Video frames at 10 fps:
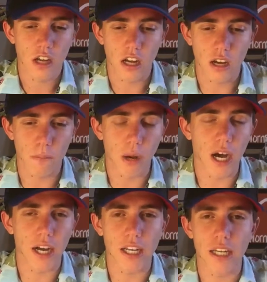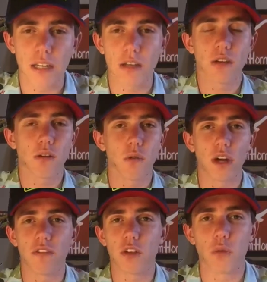body,
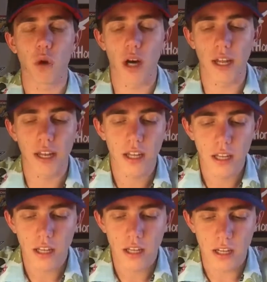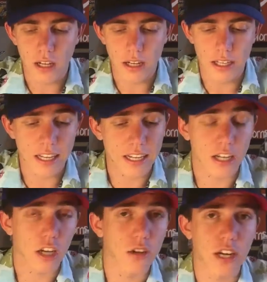whatever you want, and they
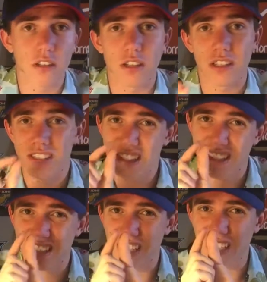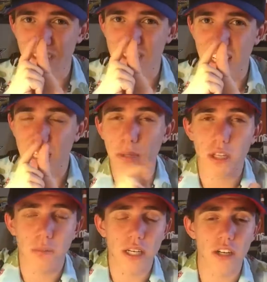can go down to just a little tiny
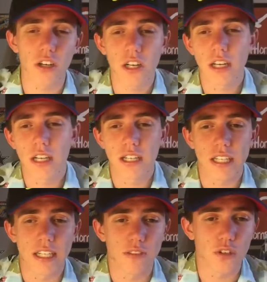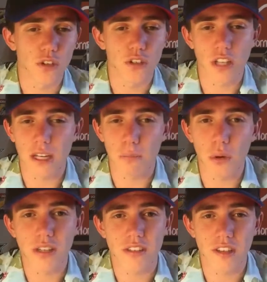millimeter. And if you're like
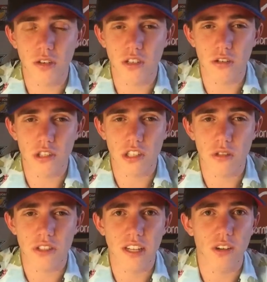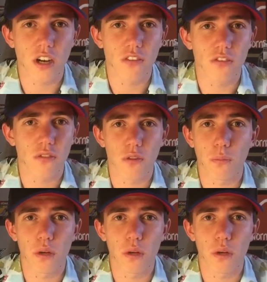0.0007 off or